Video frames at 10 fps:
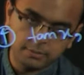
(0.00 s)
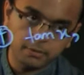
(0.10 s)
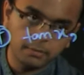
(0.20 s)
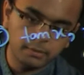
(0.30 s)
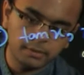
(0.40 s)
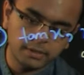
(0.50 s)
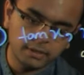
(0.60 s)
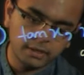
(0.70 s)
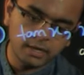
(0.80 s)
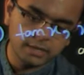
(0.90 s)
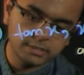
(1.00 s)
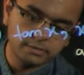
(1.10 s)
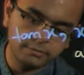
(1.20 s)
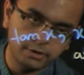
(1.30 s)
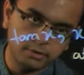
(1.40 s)
problem in the last
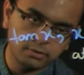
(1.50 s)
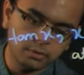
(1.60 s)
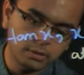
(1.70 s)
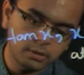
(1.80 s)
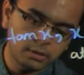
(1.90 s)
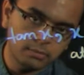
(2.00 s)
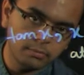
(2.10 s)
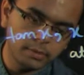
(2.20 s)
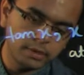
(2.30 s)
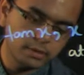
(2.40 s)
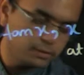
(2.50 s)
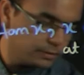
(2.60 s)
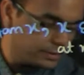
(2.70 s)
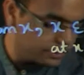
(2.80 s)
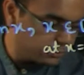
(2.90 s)
video, but
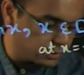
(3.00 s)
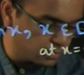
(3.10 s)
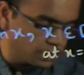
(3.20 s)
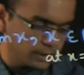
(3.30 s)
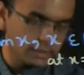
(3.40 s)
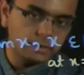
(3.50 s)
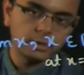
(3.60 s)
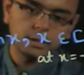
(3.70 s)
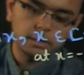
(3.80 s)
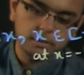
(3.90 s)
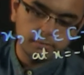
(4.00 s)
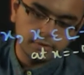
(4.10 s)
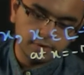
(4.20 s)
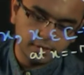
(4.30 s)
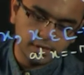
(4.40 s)
just to recall again,
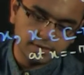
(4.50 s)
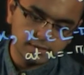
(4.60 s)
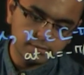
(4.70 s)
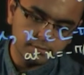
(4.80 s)
between x